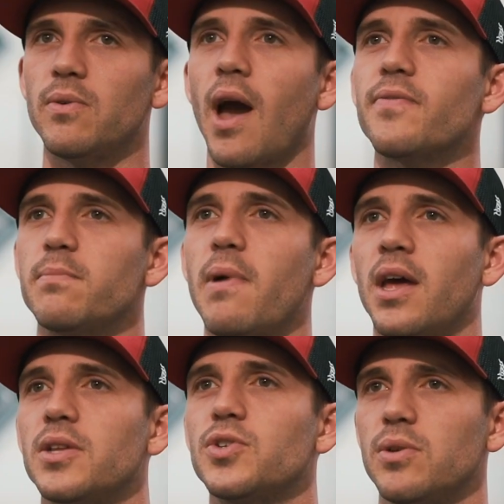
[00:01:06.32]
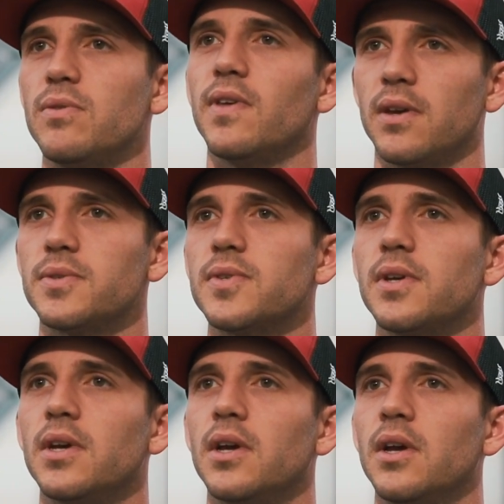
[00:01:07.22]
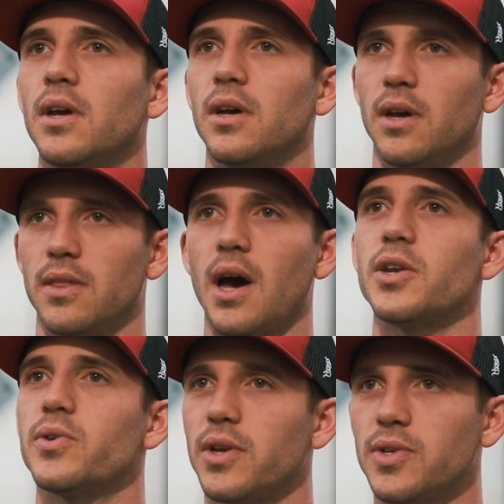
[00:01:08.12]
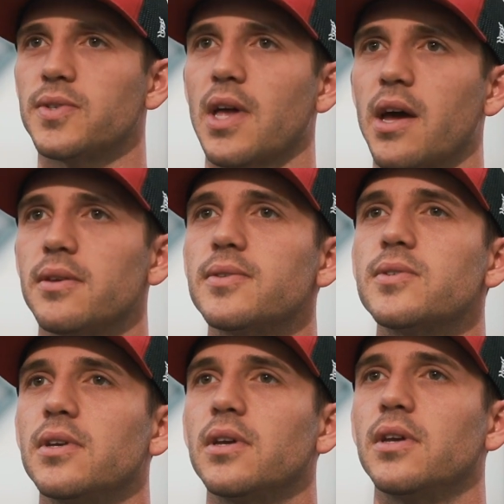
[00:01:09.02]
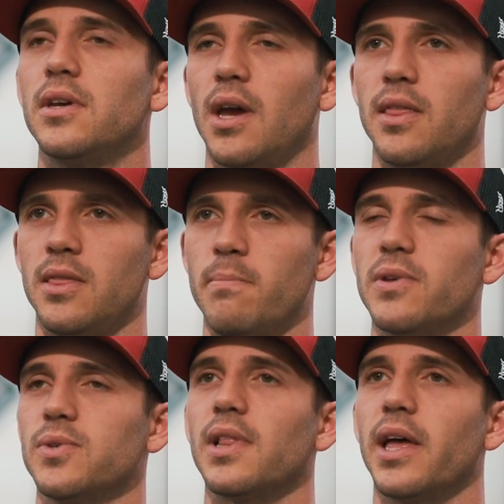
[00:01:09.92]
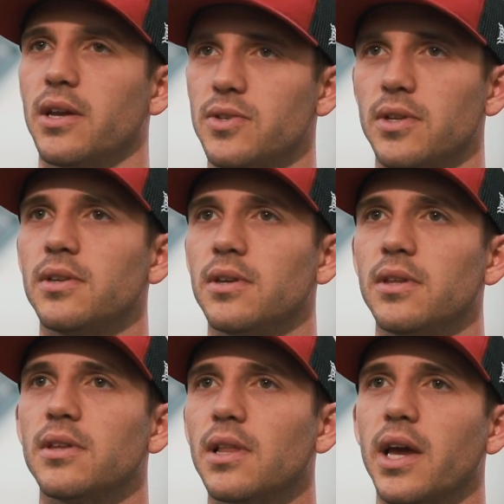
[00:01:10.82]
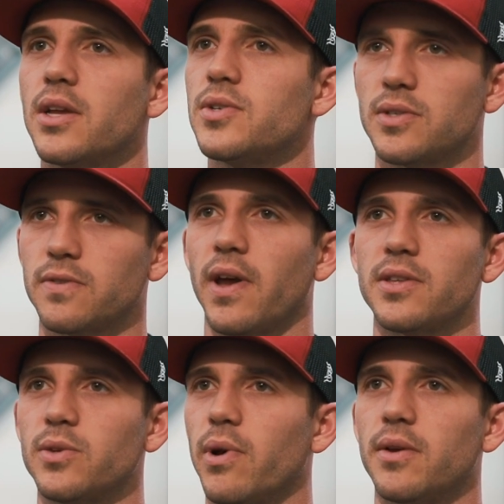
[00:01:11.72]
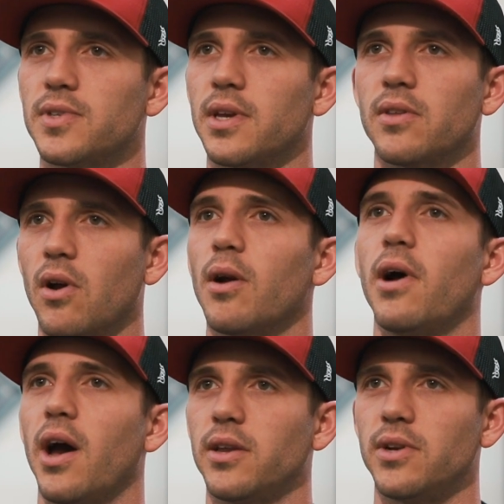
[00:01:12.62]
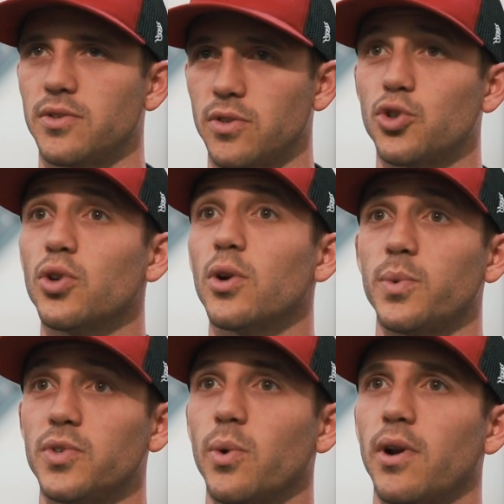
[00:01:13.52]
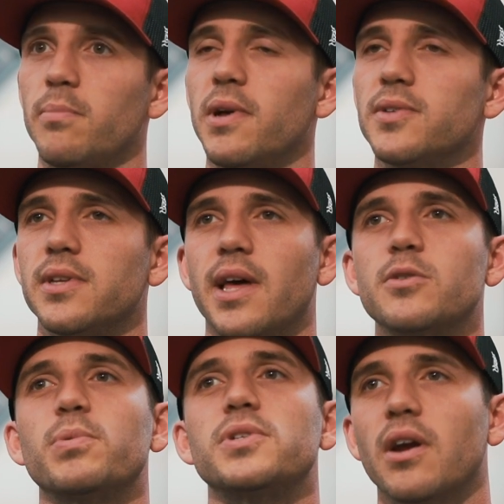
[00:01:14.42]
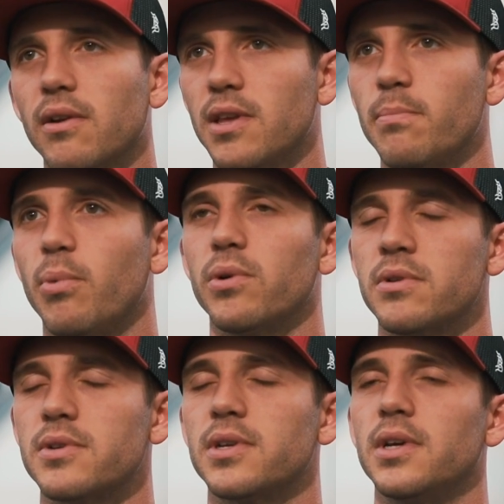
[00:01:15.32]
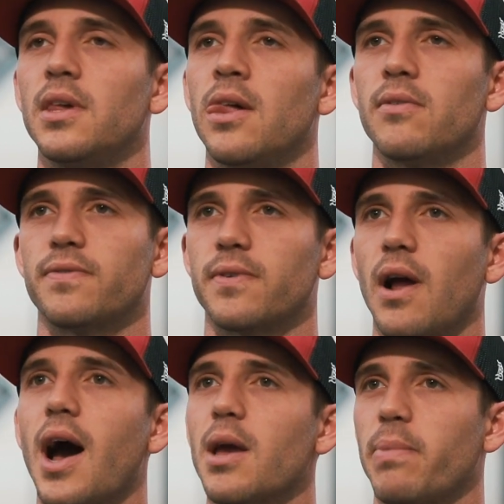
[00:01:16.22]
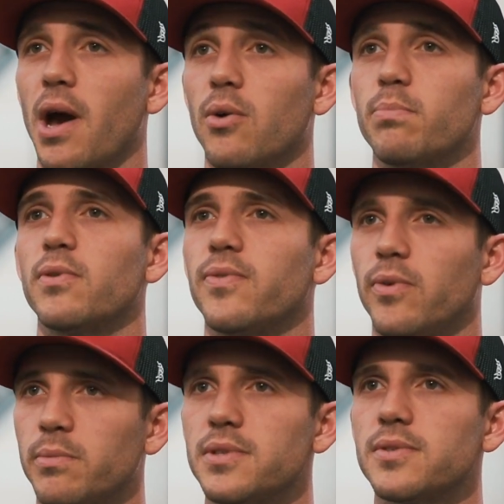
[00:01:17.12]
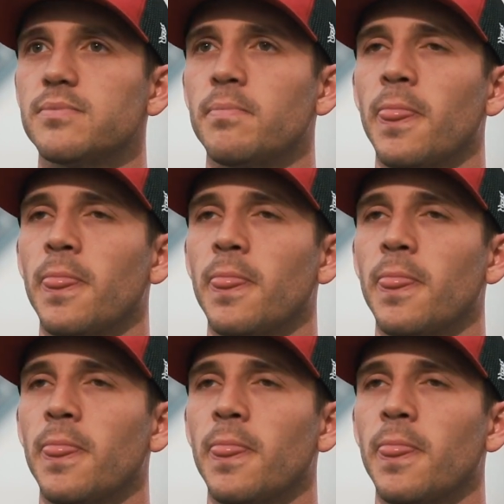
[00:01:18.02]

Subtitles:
you have to manage two things, the hydration status and then the muscle glycogen. And the glycogen is a fancy way of saying the carbohydrates or the sugar we store in our muscle. And that's particularly important for high power performance.